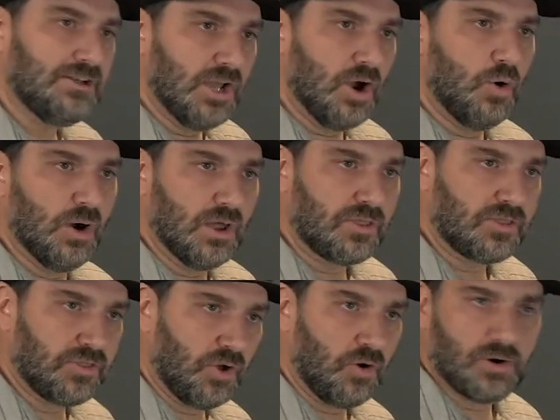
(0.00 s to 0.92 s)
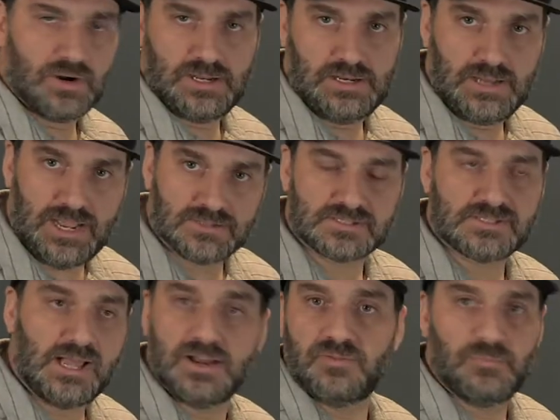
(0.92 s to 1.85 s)
no authority
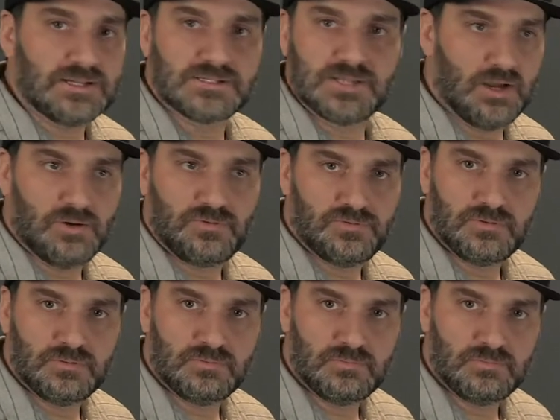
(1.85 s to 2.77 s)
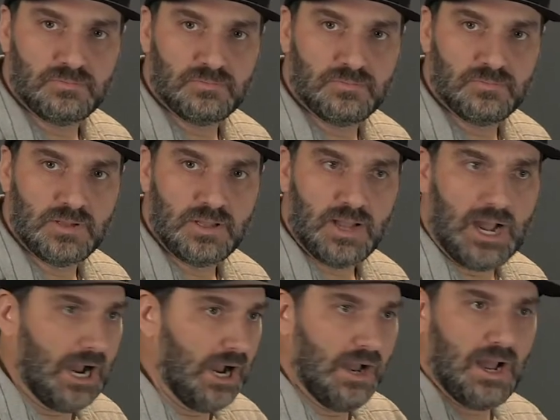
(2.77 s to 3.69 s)
outside of myself.
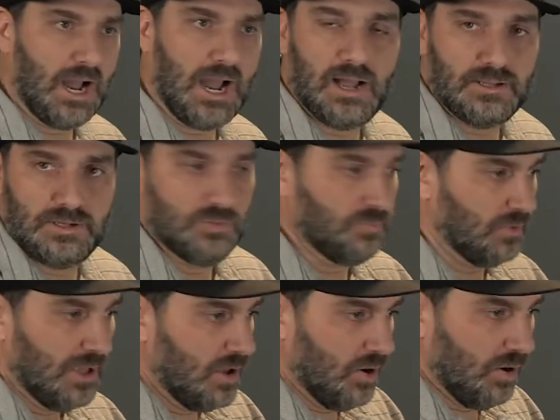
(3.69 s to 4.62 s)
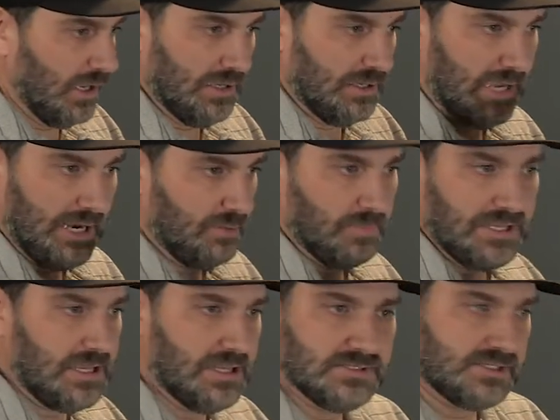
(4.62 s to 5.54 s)
It kind of
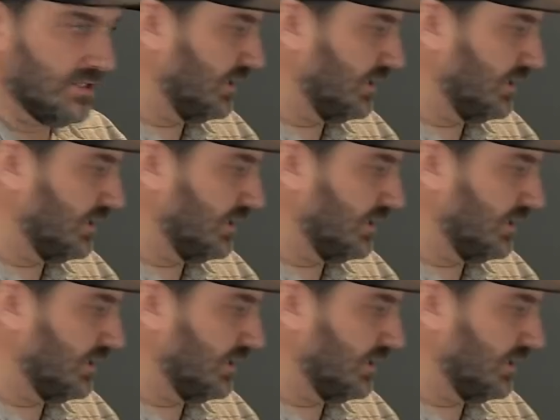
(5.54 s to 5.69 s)
begins